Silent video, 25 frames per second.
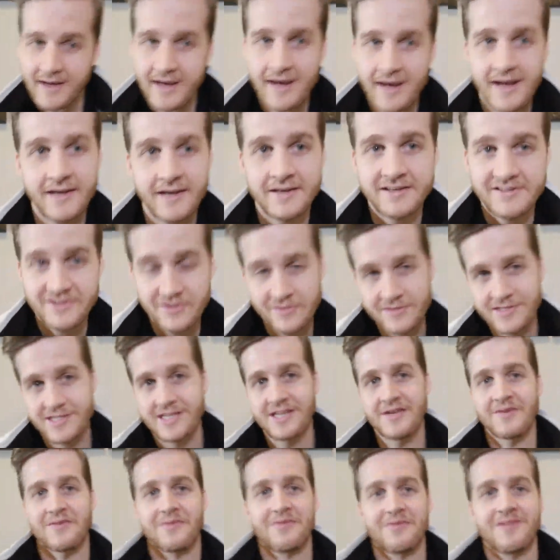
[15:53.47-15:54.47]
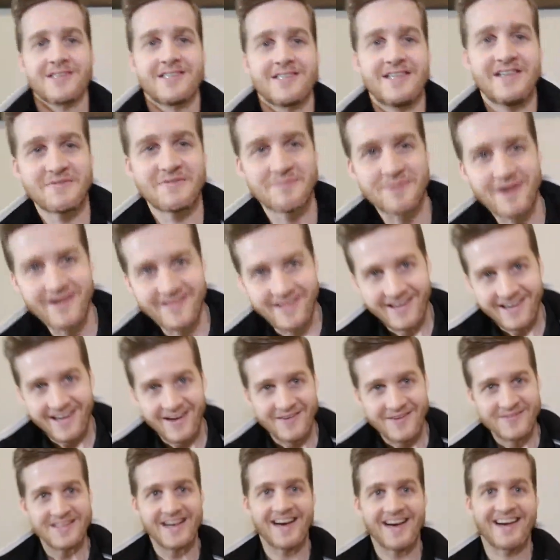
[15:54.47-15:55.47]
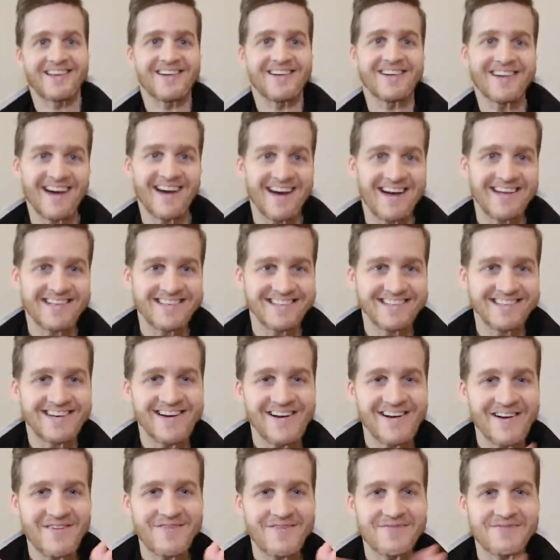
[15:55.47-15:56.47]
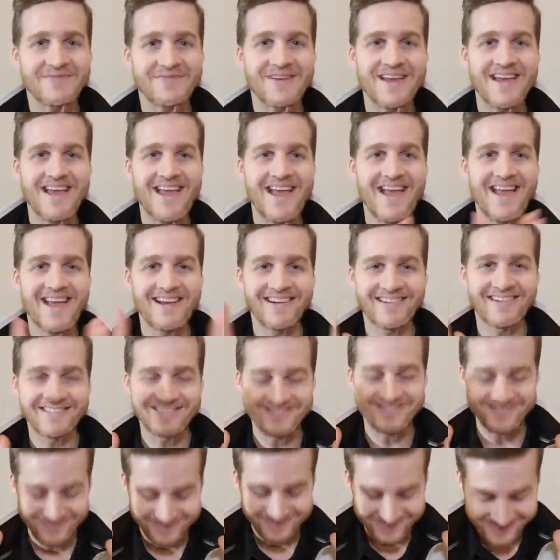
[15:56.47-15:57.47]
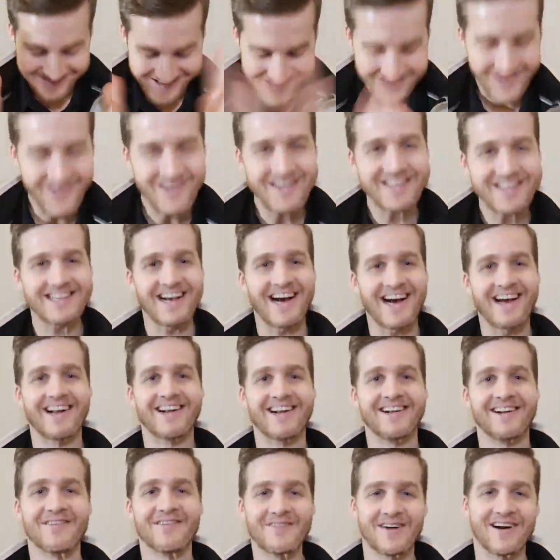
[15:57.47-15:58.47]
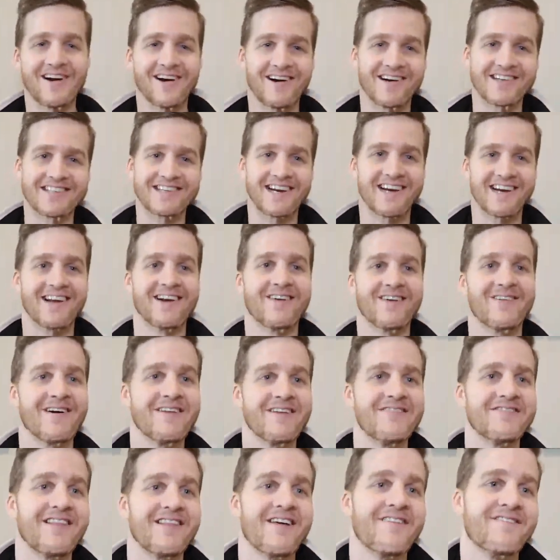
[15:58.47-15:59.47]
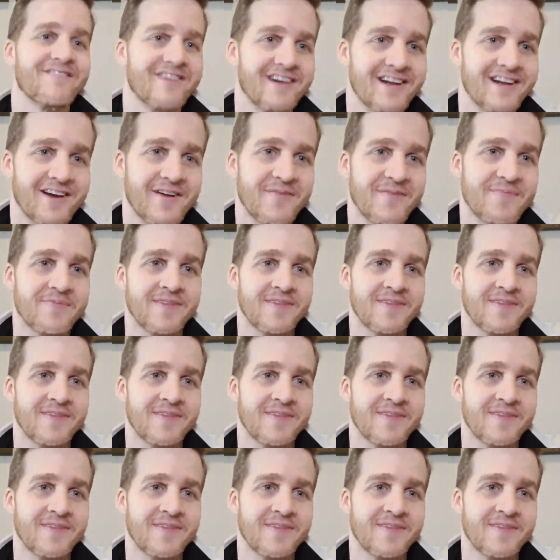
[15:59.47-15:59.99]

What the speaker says: And you'll see this yeast bread that comes out. You guys are gonna be so excited. Oh my gosh, I cannot wait for that video.